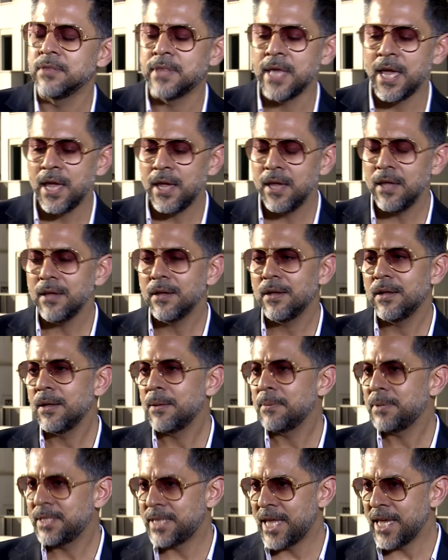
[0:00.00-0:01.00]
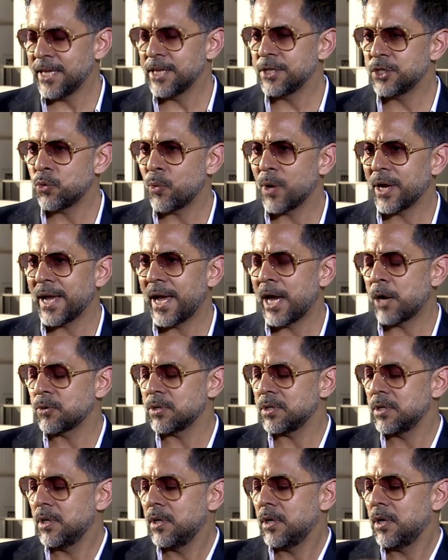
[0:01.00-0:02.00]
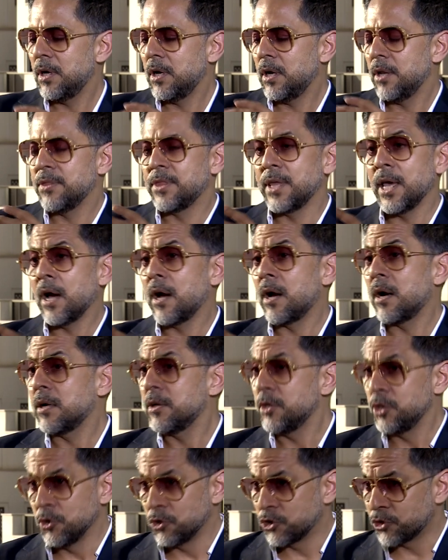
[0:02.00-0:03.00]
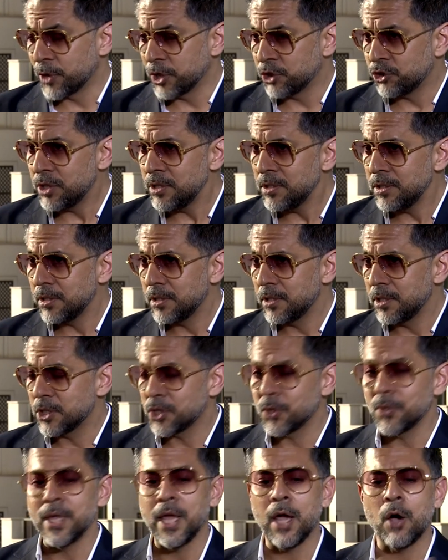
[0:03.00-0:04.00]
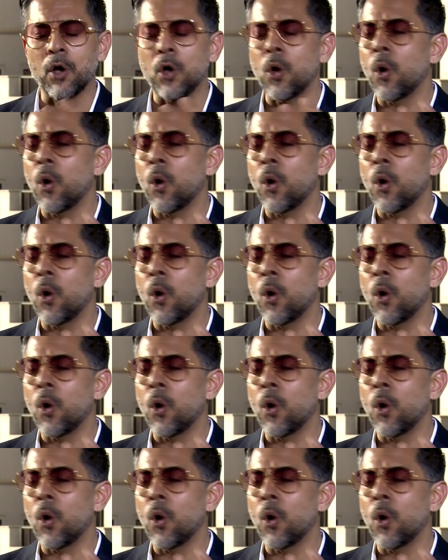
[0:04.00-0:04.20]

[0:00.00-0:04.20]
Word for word: They take into account their nutrition, so they are